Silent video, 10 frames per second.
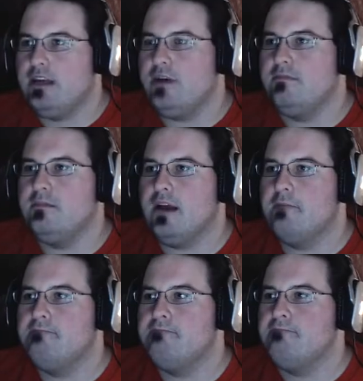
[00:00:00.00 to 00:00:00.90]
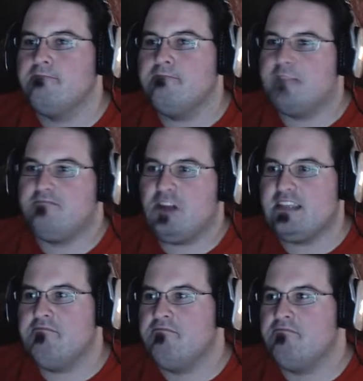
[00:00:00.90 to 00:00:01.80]
Anyway, it's
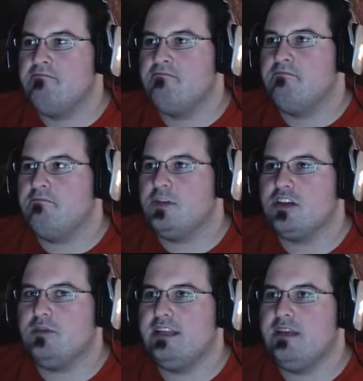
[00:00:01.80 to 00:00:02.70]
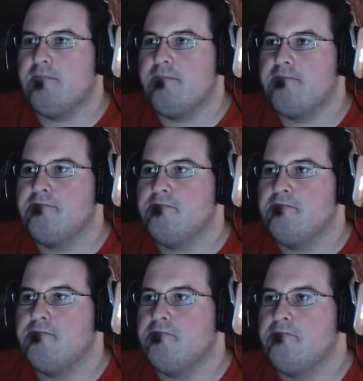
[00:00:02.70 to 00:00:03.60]
all the same. You just gonna keep doing that to me?
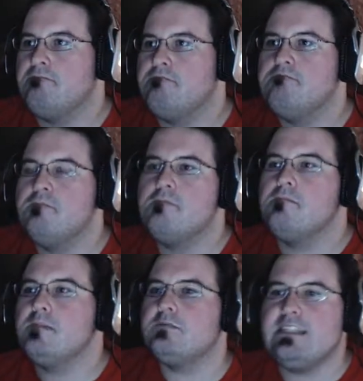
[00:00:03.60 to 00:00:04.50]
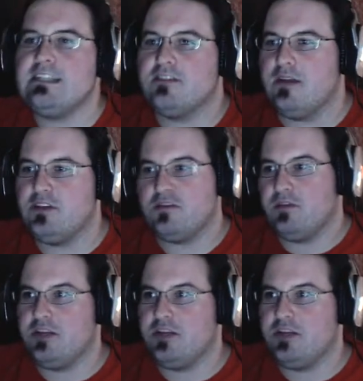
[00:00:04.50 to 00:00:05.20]
I don't see anything else going on. The door's